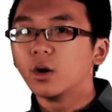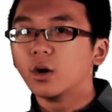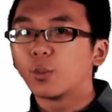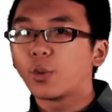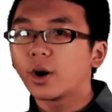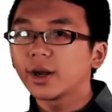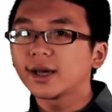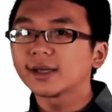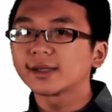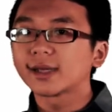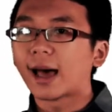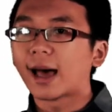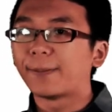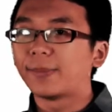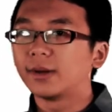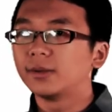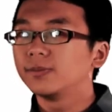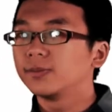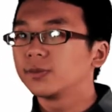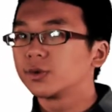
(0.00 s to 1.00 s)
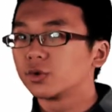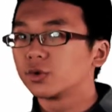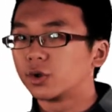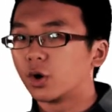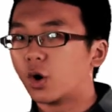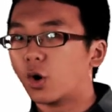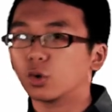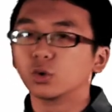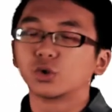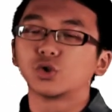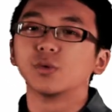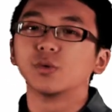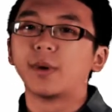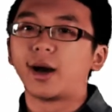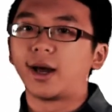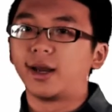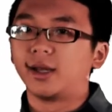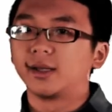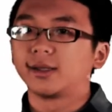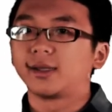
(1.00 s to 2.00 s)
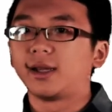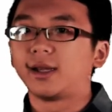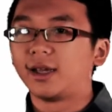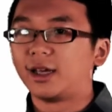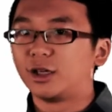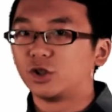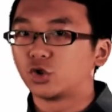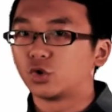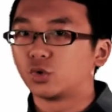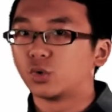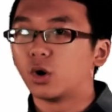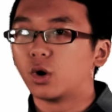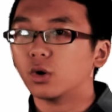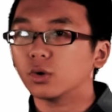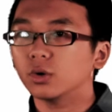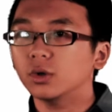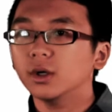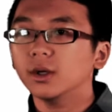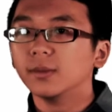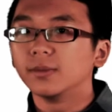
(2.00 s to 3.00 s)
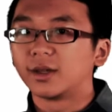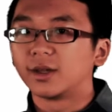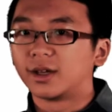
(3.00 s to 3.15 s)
What has happened to the O2 minus and H2O?